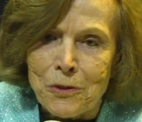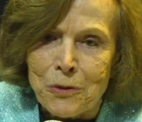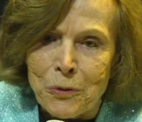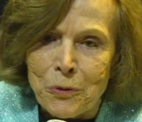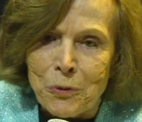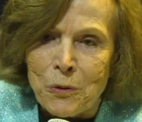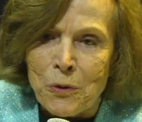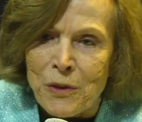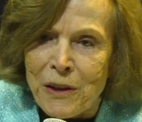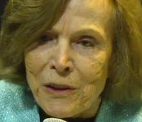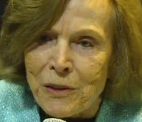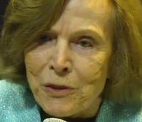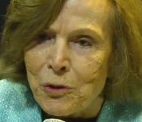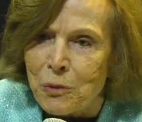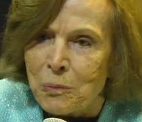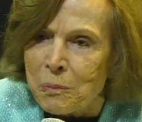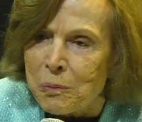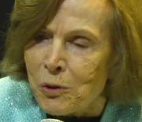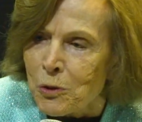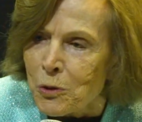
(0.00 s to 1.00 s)
Earth without
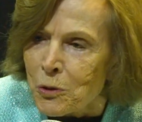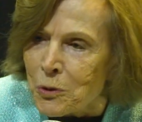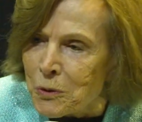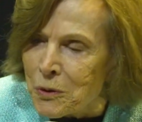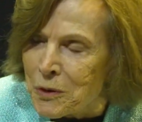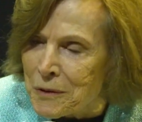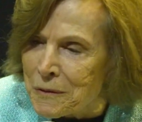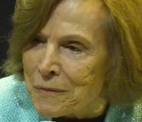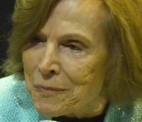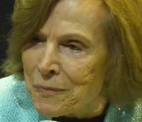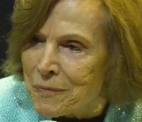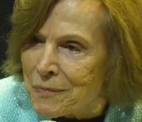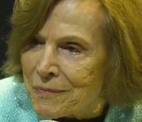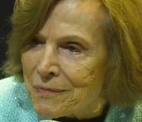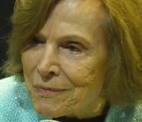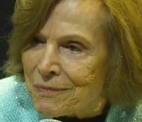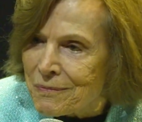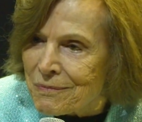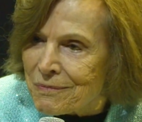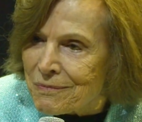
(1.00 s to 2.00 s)
the blue.
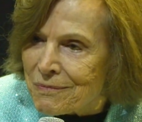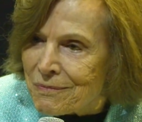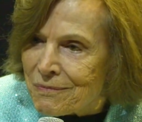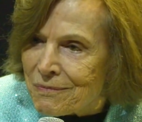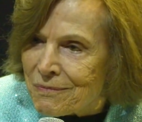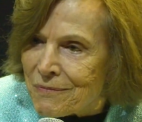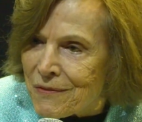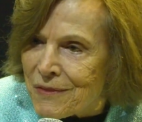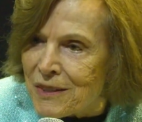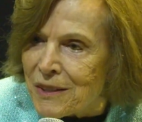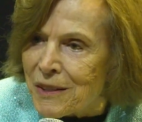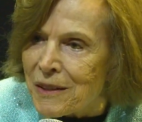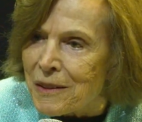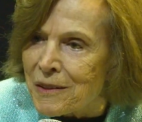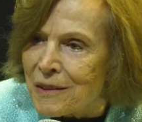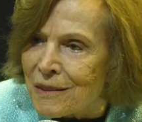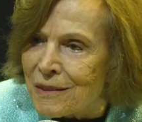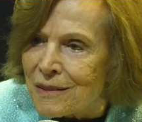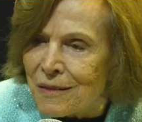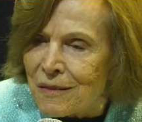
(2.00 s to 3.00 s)

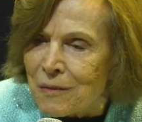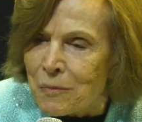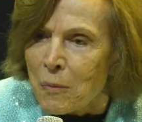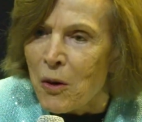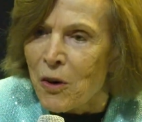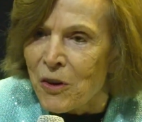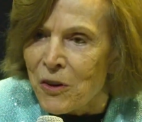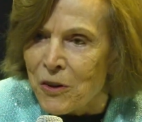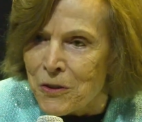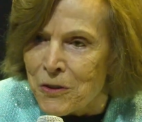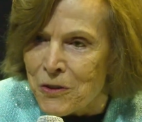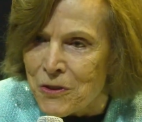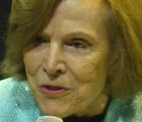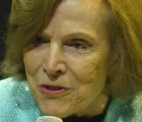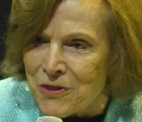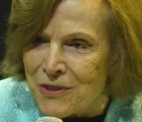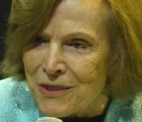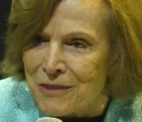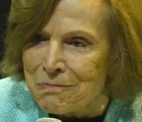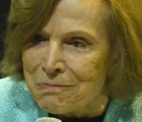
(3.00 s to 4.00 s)
Think
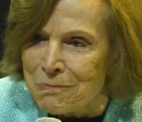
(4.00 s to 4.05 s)
Mars.